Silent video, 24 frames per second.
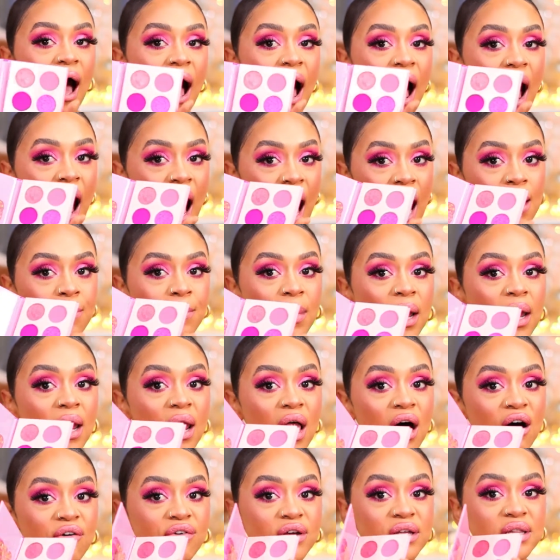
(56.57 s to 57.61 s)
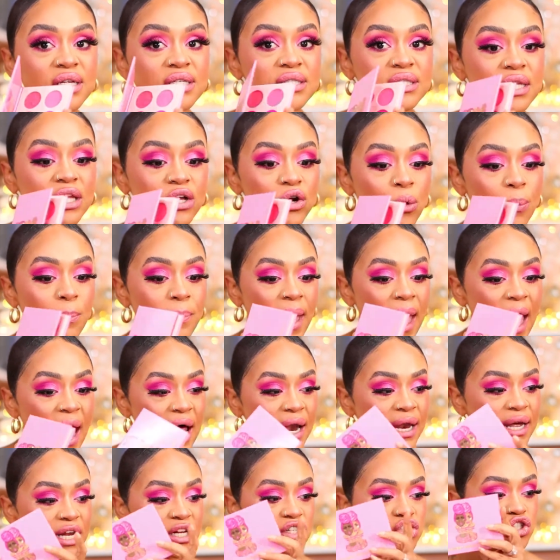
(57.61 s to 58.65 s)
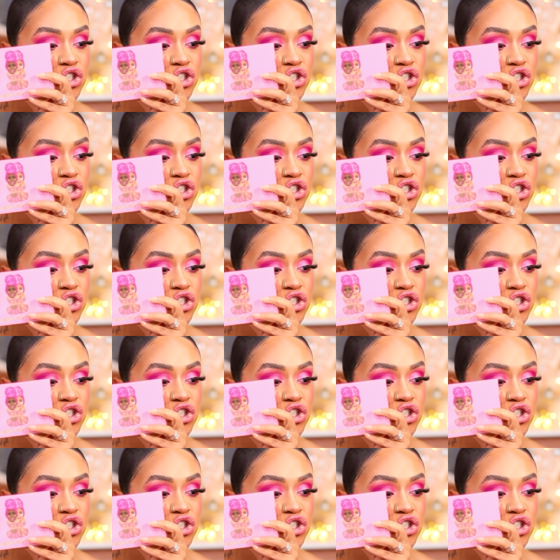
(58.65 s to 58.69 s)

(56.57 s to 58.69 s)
I'm loving this little palette.